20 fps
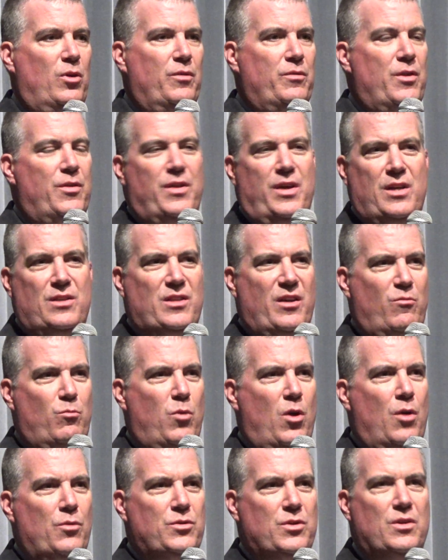of the things I've
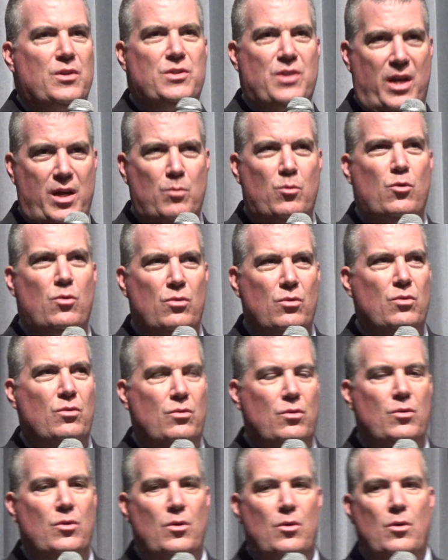brought to the table,
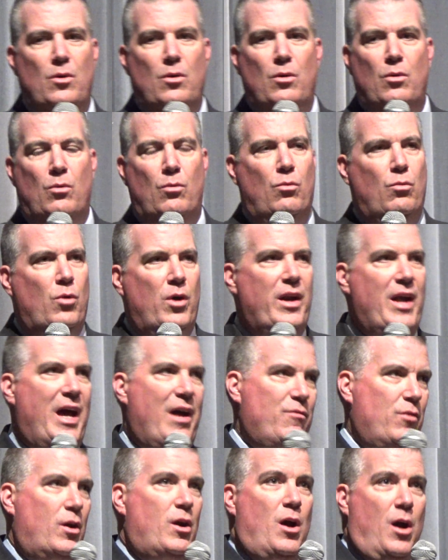what
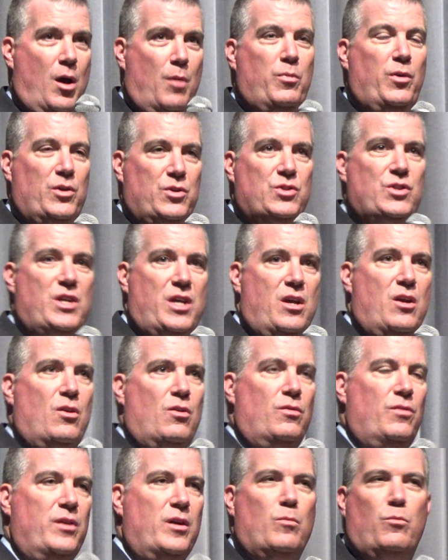I've accomplished here,
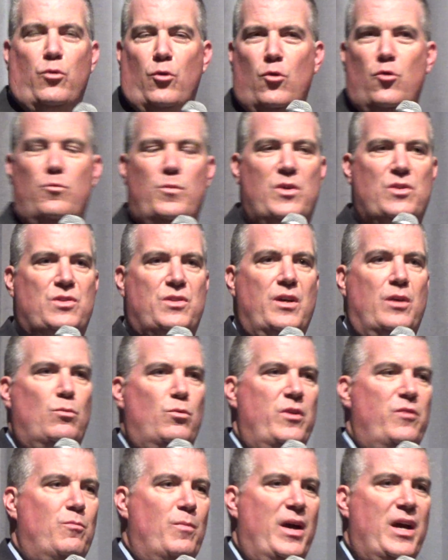the improvements that
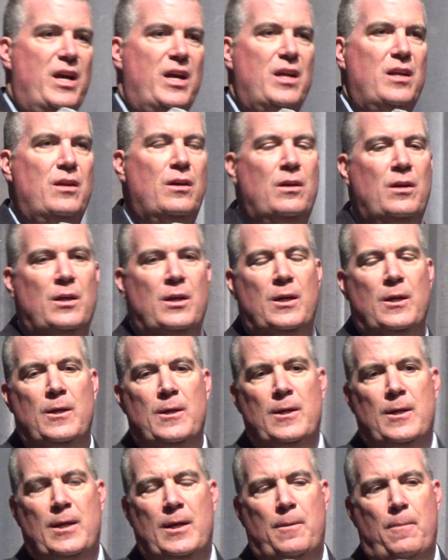we've made.
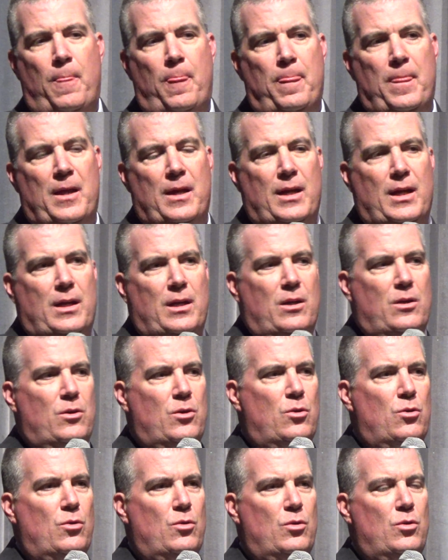
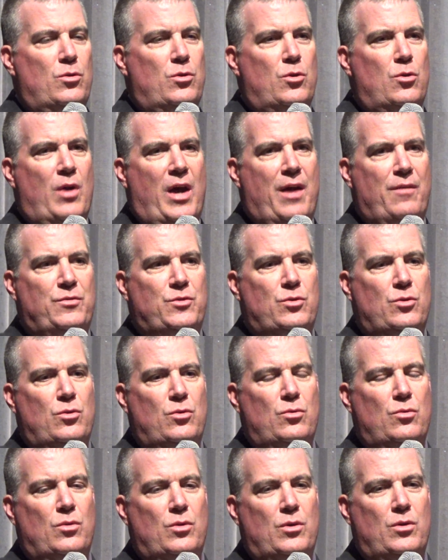You have
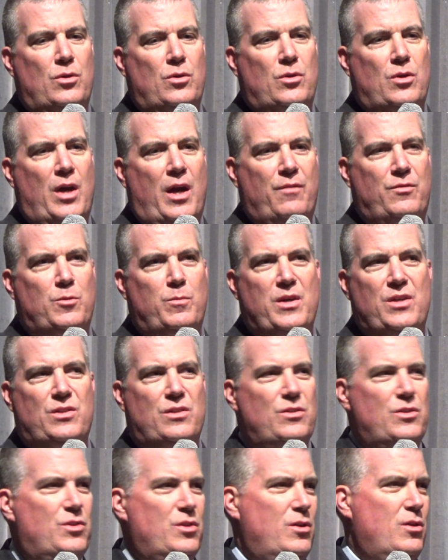to be
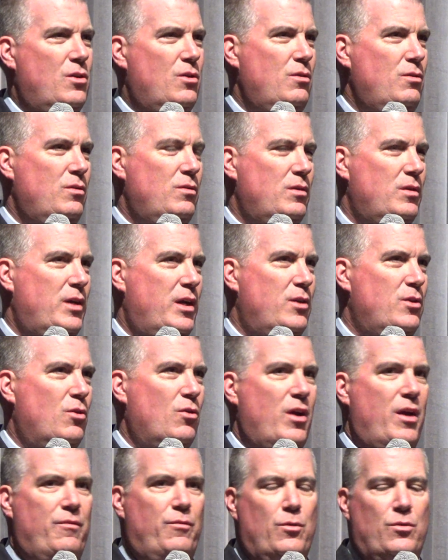sincere in your
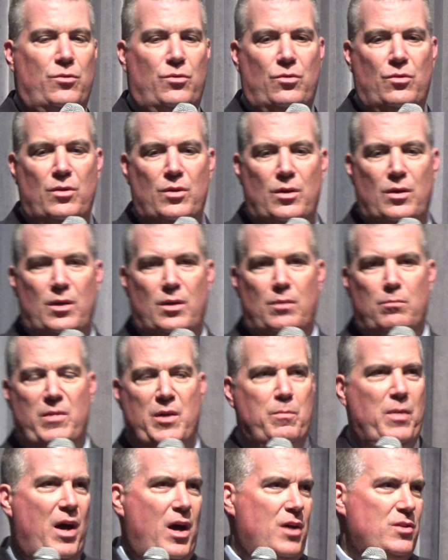efforts, be
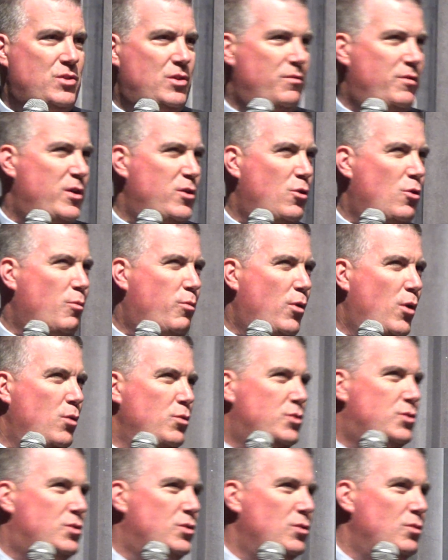positive in your
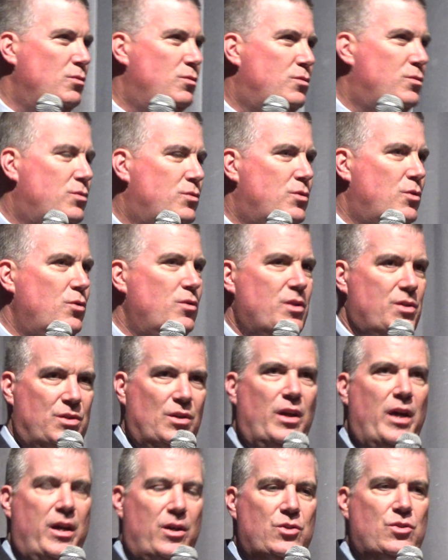approach to this
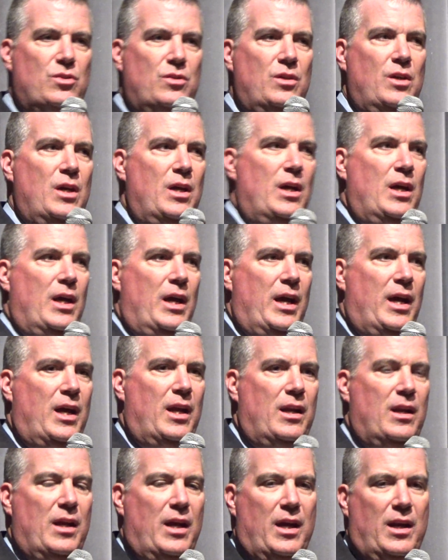election,
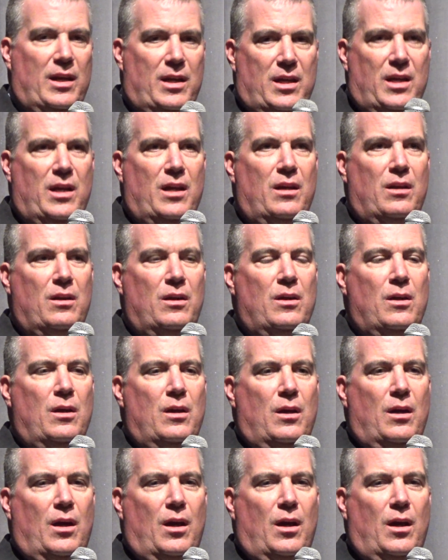and again,